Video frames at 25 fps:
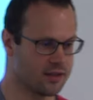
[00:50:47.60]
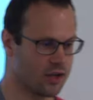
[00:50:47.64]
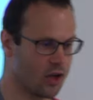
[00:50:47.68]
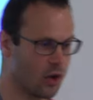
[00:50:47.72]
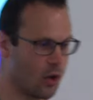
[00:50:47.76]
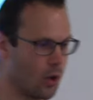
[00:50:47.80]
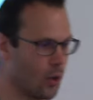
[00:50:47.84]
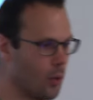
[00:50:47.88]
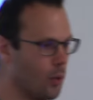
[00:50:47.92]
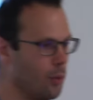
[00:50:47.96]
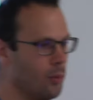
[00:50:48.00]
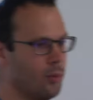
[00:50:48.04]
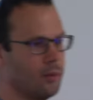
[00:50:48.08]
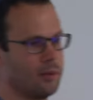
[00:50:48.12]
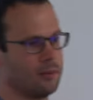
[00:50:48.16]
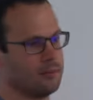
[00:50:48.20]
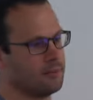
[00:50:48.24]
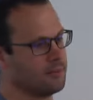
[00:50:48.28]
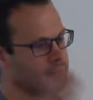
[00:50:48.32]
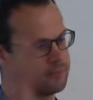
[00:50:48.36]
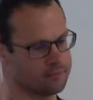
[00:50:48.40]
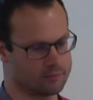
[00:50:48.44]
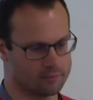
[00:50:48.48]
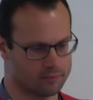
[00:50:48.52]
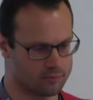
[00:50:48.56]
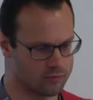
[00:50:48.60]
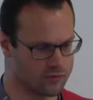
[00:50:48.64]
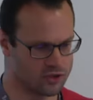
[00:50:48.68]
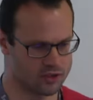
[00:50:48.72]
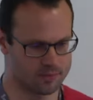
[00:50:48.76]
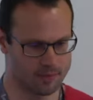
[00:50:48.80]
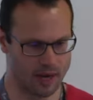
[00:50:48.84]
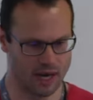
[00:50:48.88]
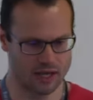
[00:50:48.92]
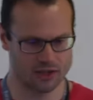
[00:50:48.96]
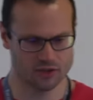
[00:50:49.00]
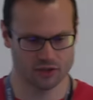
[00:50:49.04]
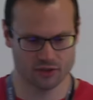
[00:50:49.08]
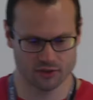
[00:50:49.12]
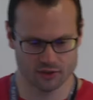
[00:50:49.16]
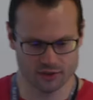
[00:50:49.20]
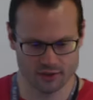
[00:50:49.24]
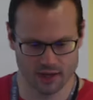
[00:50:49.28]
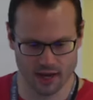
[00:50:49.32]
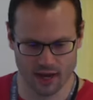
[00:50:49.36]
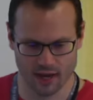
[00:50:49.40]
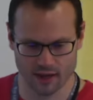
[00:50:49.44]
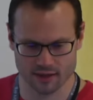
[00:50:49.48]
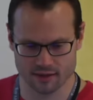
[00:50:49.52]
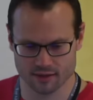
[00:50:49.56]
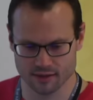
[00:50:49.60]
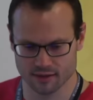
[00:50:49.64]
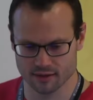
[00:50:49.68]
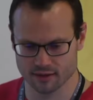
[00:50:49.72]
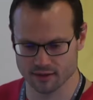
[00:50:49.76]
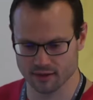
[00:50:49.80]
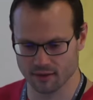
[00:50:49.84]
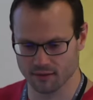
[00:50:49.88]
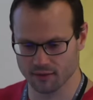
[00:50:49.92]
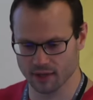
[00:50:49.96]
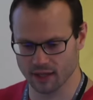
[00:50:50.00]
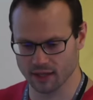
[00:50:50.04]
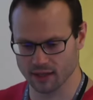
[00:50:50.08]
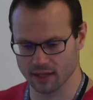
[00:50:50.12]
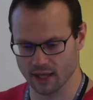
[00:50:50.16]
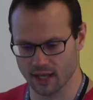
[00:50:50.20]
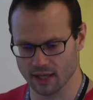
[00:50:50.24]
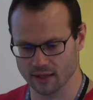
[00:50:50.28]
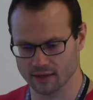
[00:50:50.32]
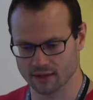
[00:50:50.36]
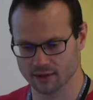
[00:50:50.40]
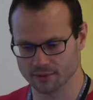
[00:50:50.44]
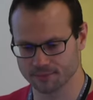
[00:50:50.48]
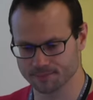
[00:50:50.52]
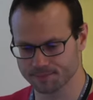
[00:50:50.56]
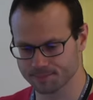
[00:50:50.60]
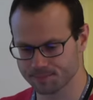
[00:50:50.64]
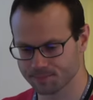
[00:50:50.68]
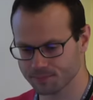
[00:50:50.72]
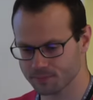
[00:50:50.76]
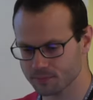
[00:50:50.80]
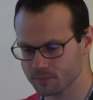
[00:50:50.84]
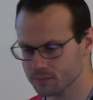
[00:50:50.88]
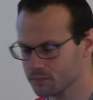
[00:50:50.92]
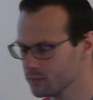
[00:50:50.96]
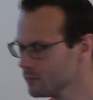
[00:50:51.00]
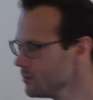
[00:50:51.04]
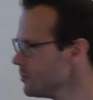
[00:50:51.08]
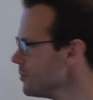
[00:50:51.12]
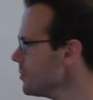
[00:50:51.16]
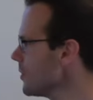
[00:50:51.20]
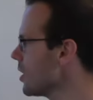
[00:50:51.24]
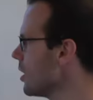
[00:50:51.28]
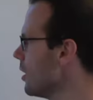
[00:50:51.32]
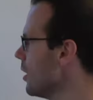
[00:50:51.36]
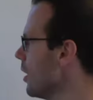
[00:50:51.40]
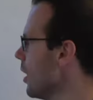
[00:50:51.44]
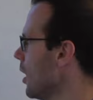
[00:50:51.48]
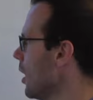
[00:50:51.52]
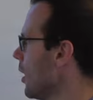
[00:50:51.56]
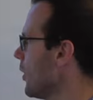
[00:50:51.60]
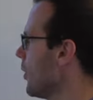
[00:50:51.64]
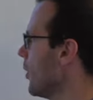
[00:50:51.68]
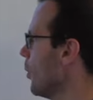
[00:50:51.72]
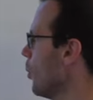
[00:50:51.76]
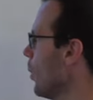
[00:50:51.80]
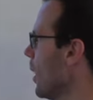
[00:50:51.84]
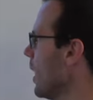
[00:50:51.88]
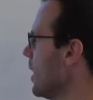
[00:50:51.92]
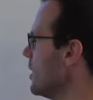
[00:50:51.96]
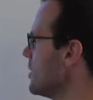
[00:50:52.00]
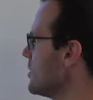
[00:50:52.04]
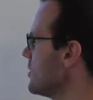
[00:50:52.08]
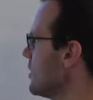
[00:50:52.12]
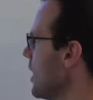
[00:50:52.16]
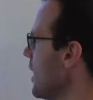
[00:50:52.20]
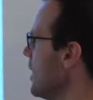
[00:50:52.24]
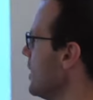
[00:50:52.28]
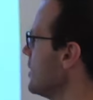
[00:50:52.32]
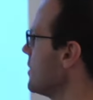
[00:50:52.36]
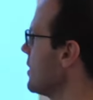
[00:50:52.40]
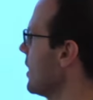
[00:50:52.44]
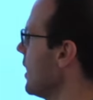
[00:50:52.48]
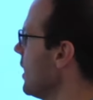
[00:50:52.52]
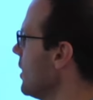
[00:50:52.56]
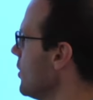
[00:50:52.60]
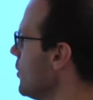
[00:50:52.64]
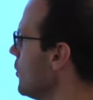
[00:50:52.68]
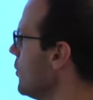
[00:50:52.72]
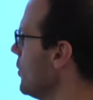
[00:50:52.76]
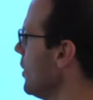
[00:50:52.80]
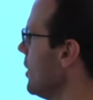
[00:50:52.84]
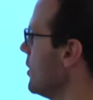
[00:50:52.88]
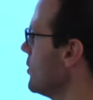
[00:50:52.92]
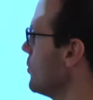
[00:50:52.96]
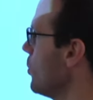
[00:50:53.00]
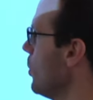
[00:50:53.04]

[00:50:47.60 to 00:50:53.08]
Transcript: go smash stacks and stuff like that. The way state is handled is